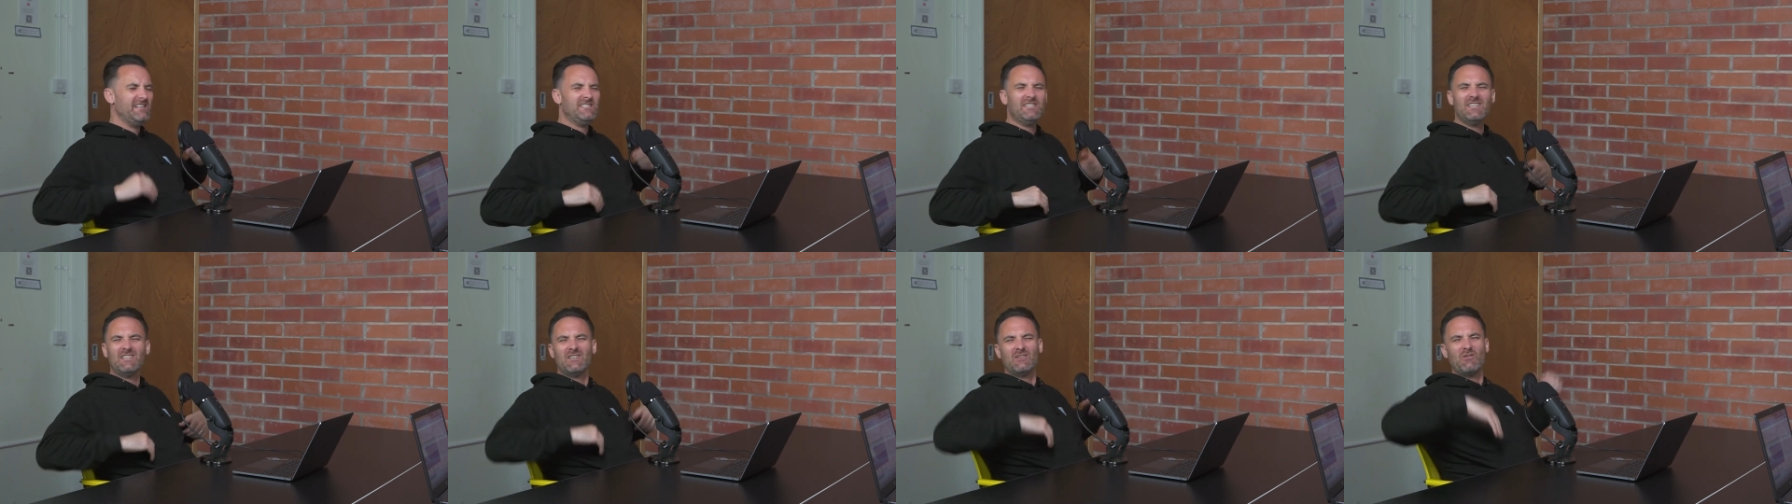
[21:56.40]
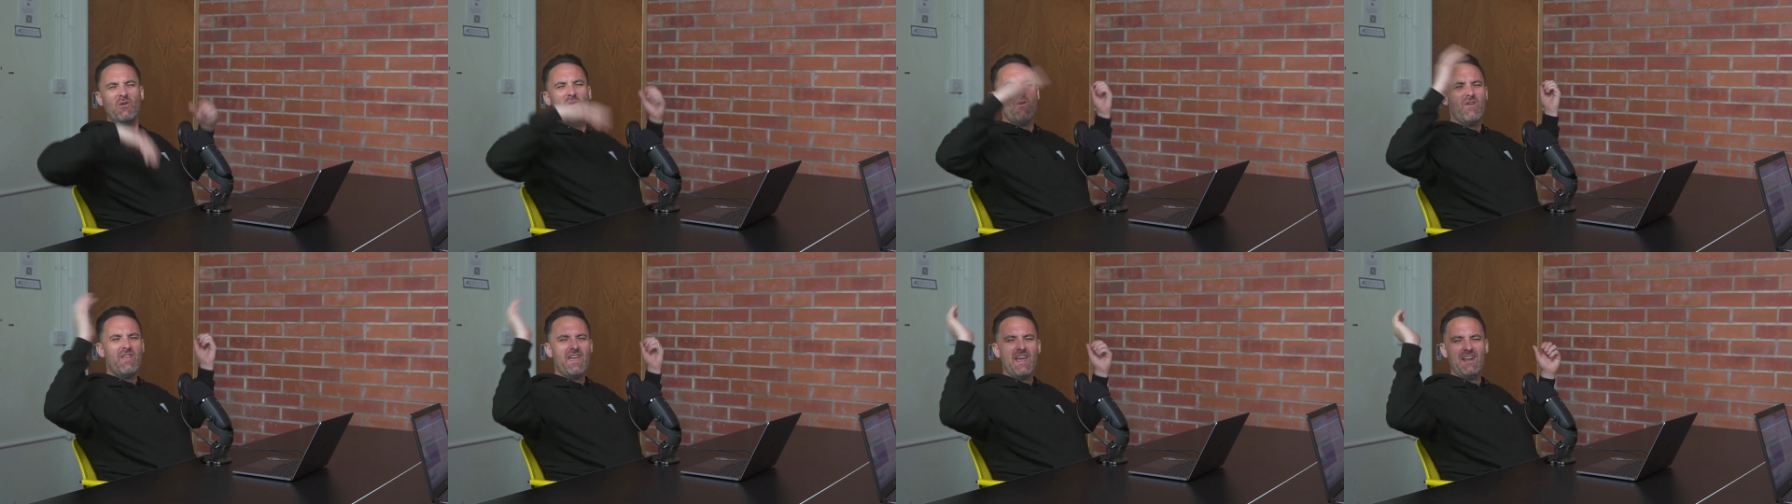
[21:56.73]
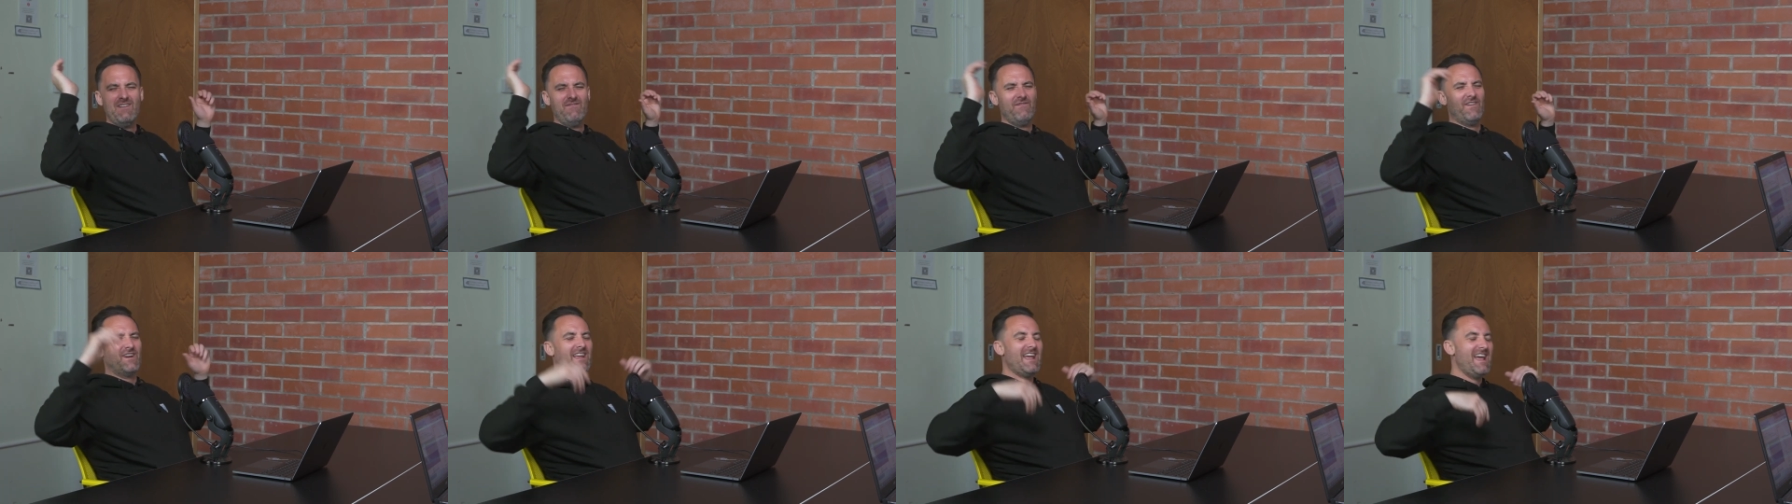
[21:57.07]
just go there
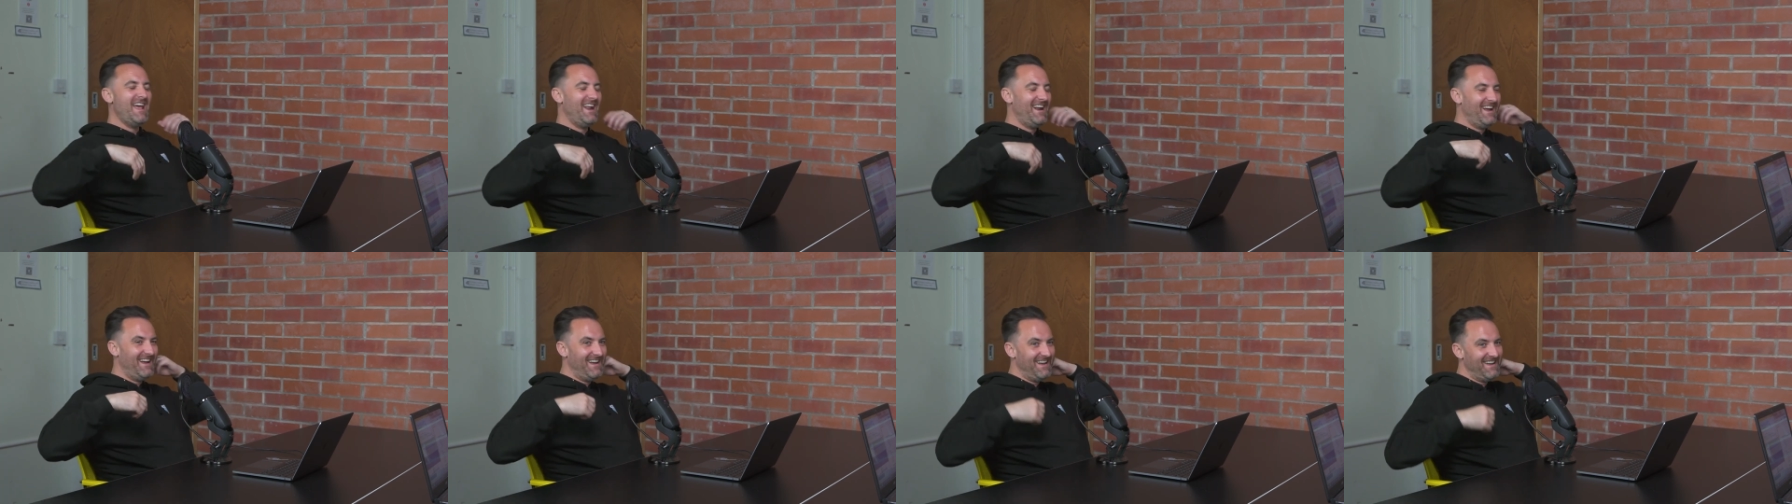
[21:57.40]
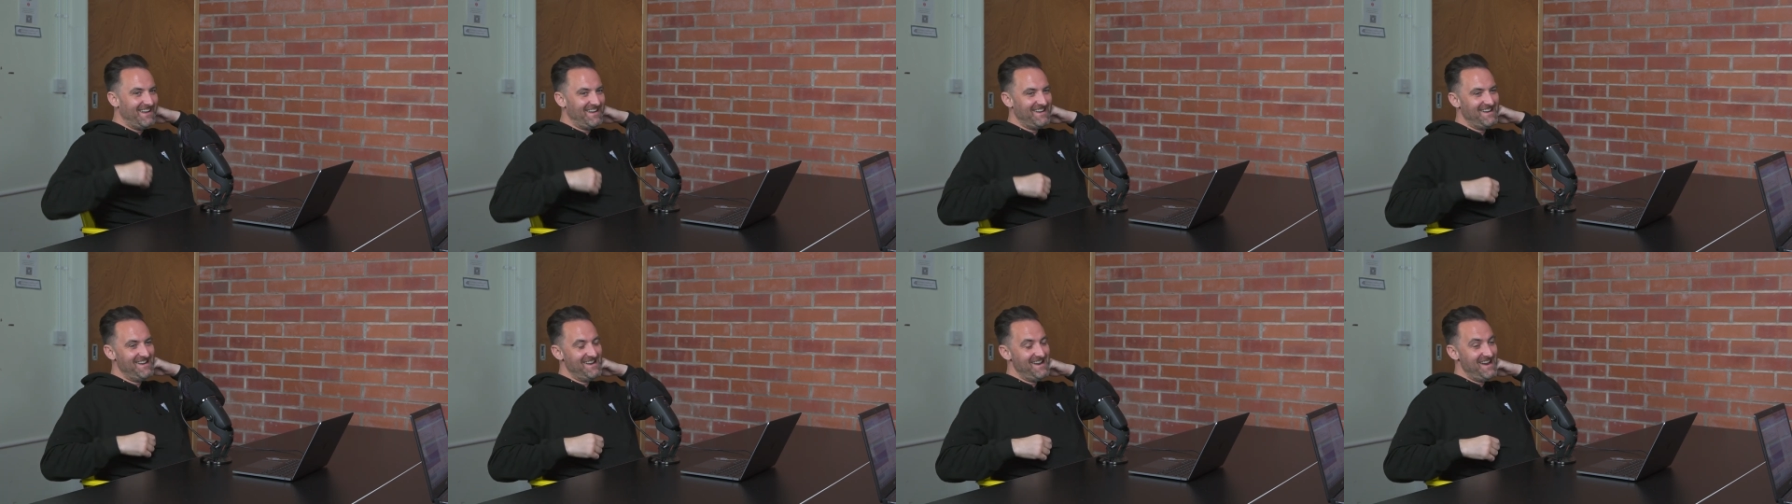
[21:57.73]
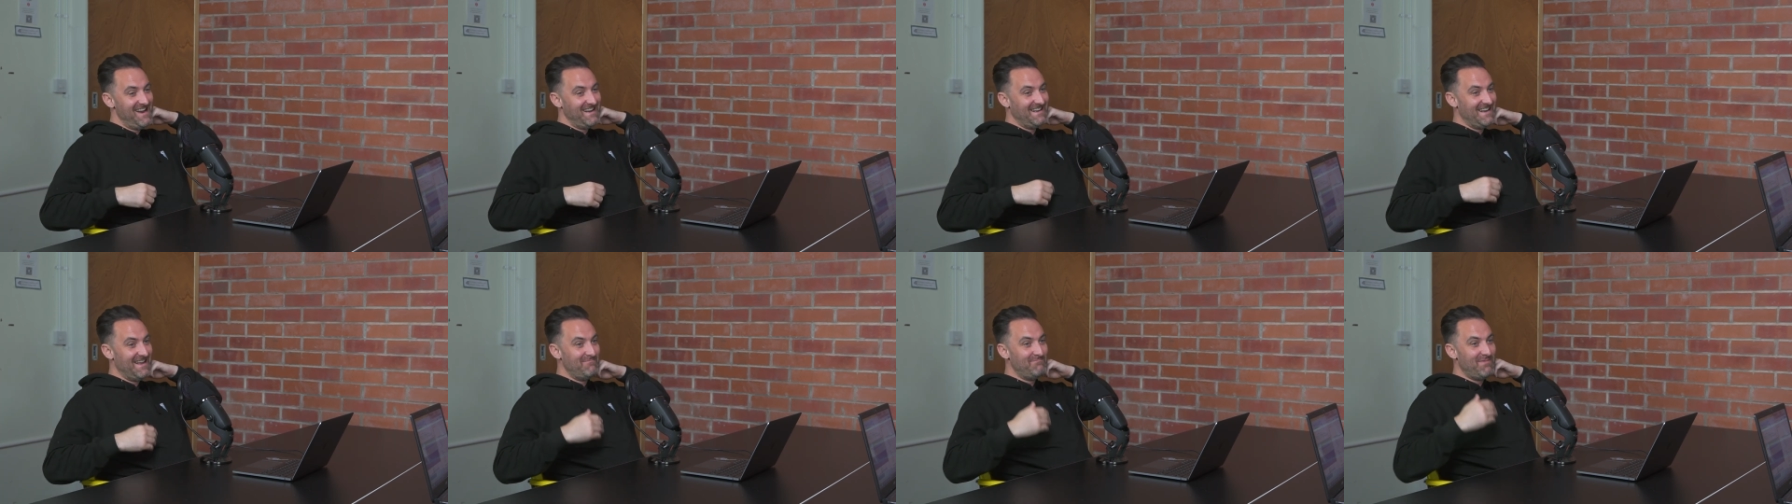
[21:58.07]
and forget it.
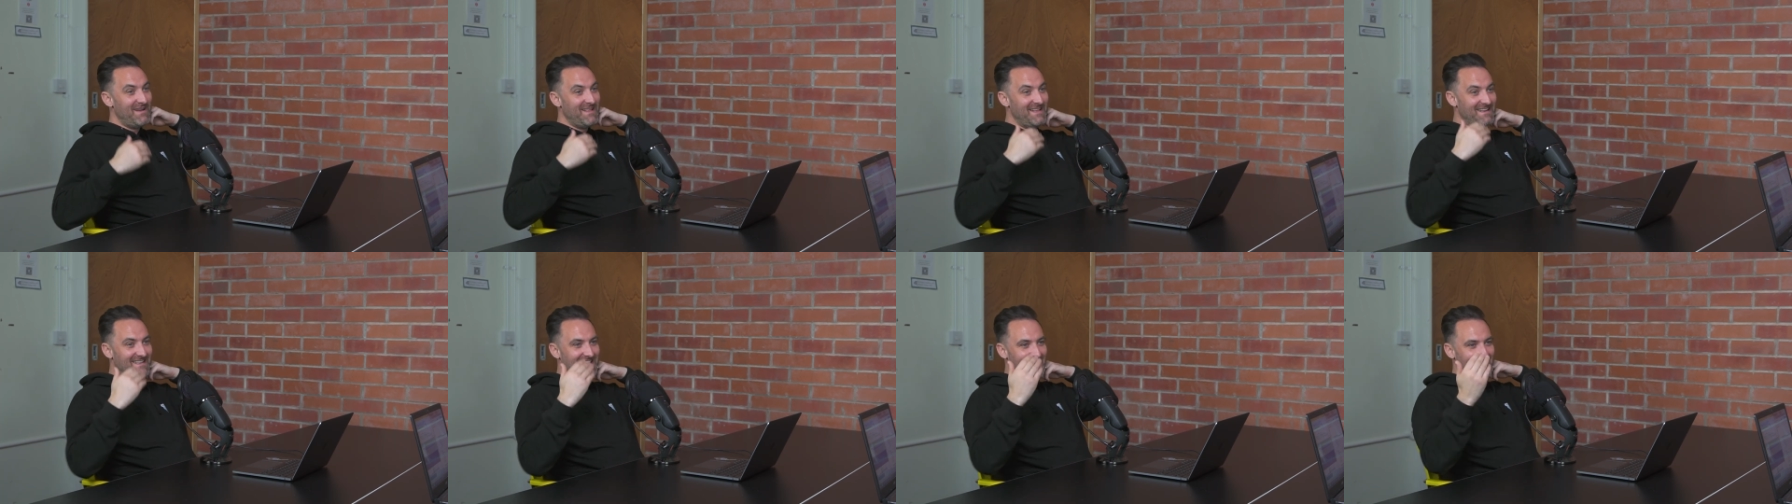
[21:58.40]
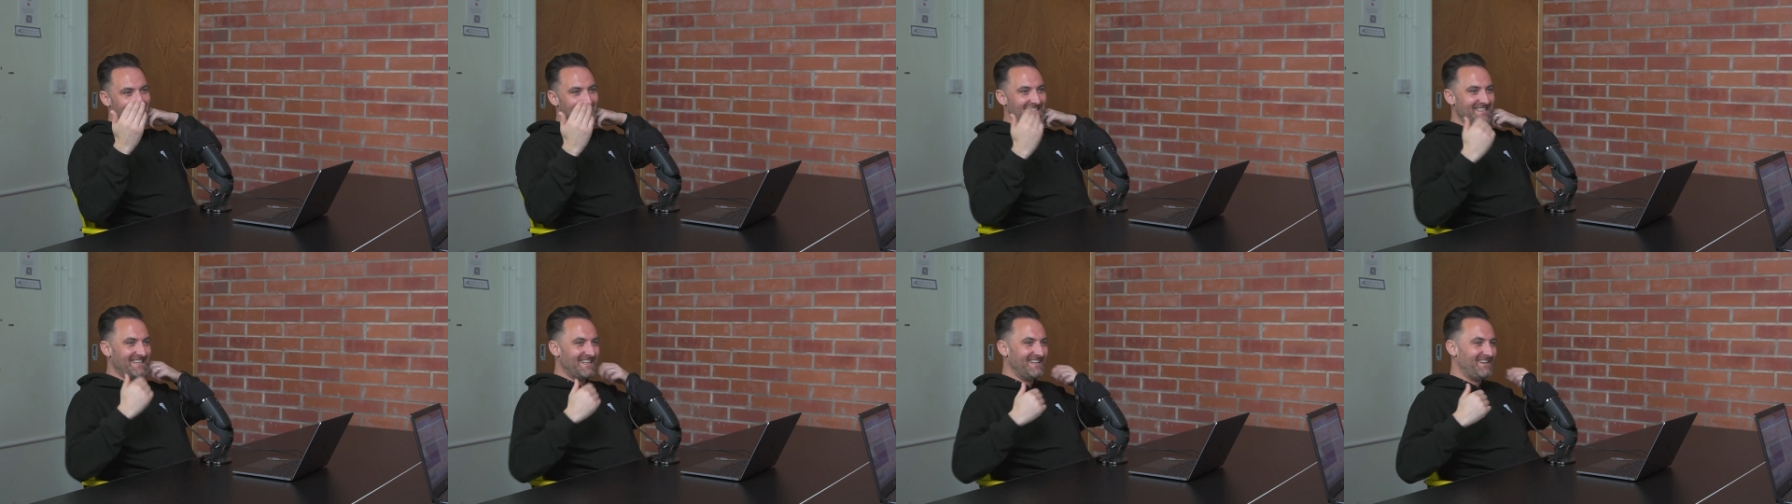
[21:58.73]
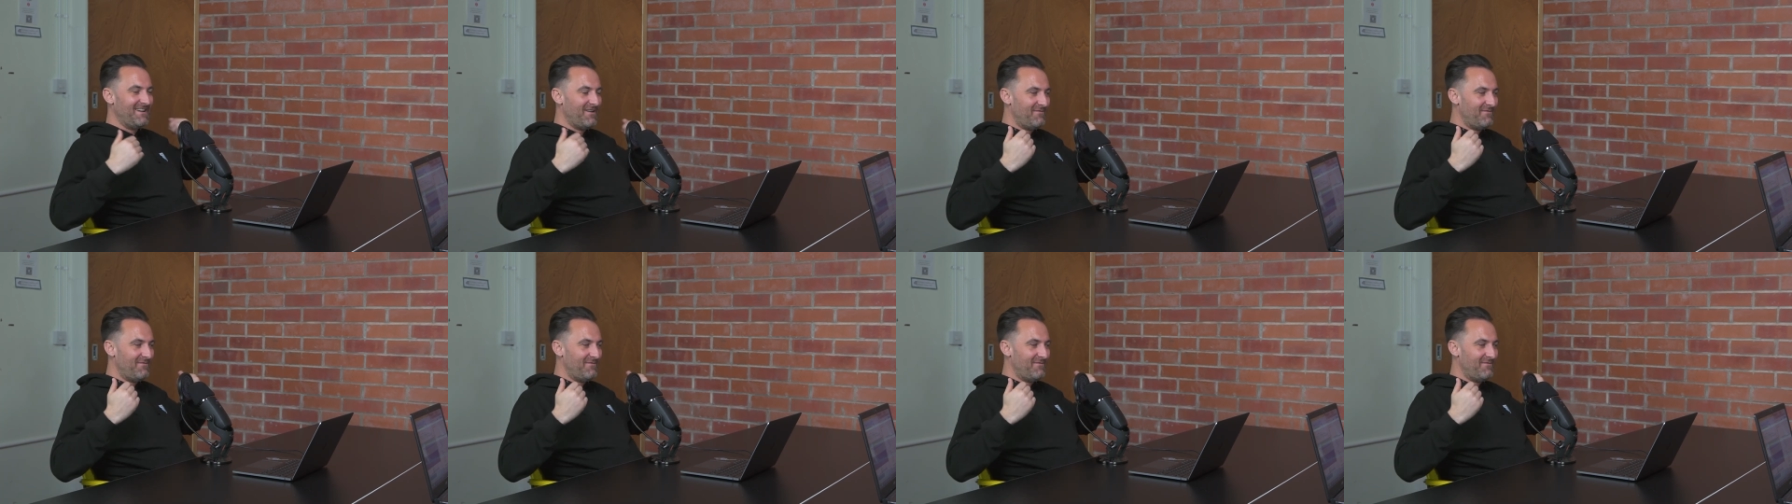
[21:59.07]
And then by the time it's like,